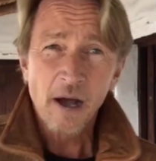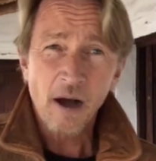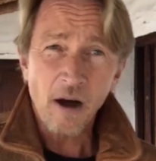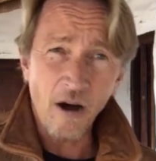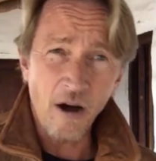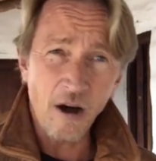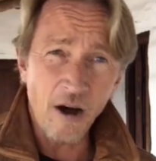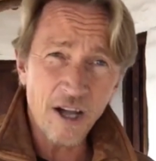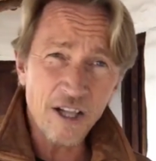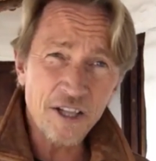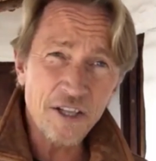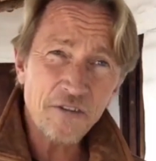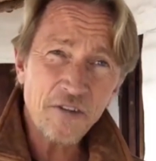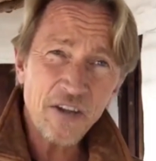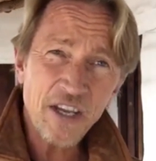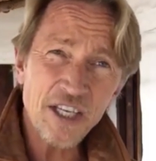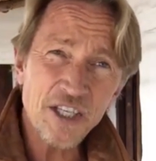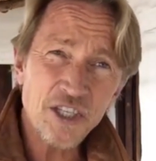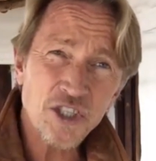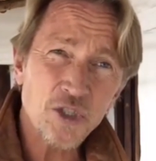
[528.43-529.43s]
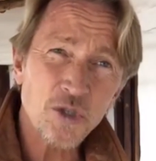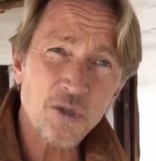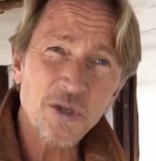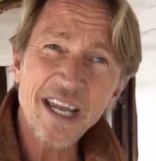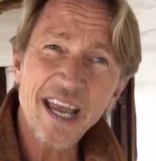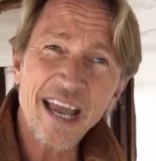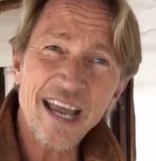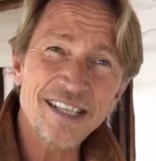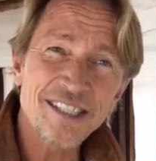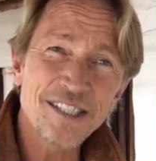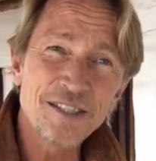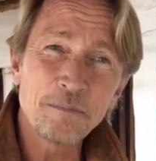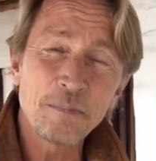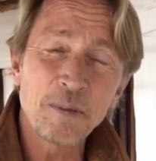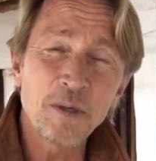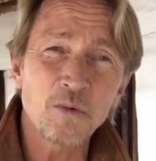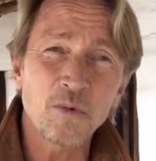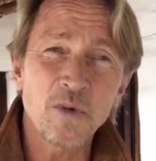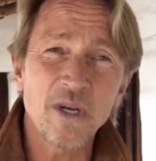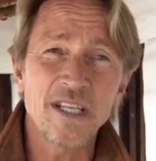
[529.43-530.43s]
All of history hasn't
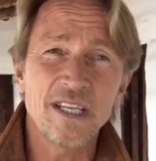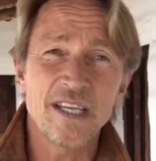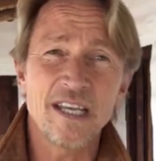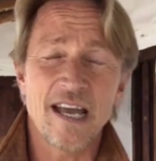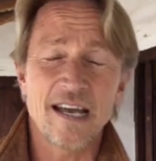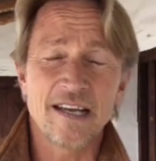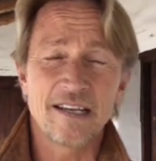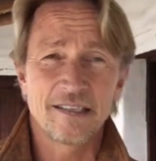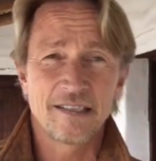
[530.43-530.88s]
been written yet.